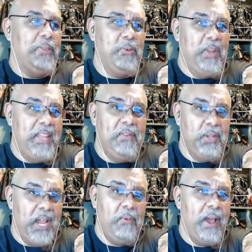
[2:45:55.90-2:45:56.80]
through evil
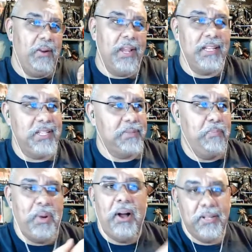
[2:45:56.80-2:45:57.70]
Knight Rider and just
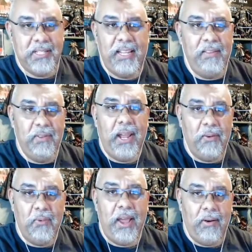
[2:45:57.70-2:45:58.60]
punks evil Knight
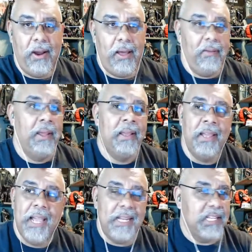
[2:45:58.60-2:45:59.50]
Rider out.
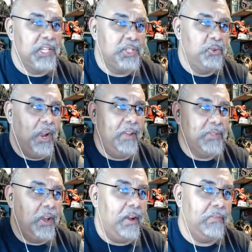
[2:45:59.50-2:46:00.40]
And it just drives
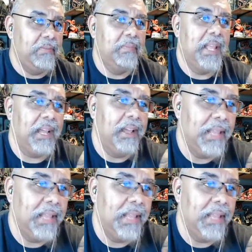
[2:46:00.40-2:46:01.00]
off like a,